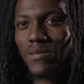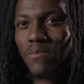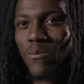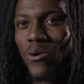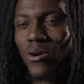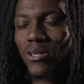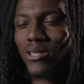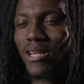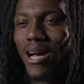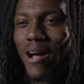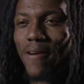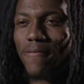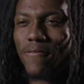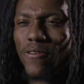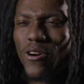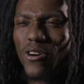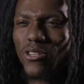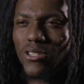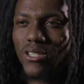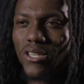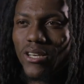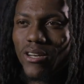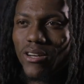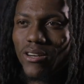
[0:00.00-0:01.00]
It's more
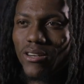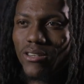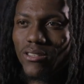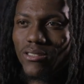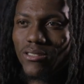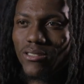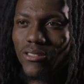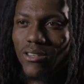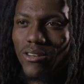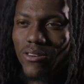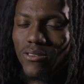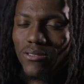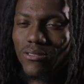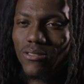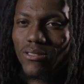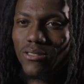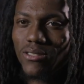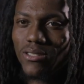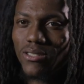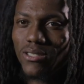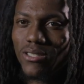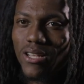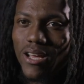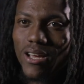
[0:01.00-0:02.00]
diverse here, you
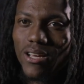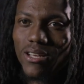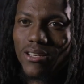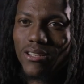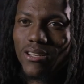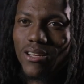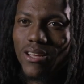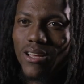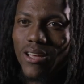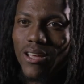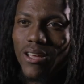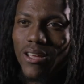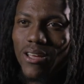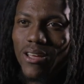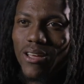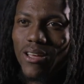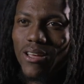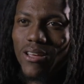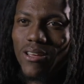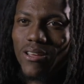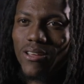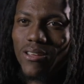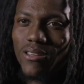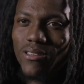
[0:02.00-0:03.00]
know? It's like
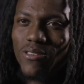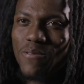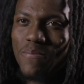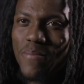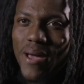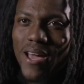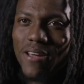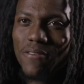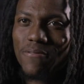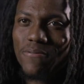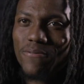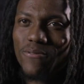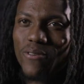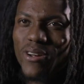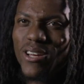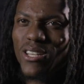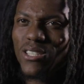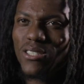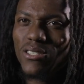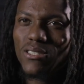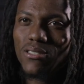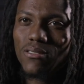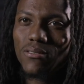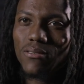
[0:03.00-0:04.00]
you make
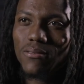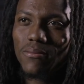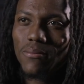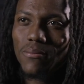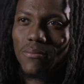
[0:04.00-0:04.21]
friends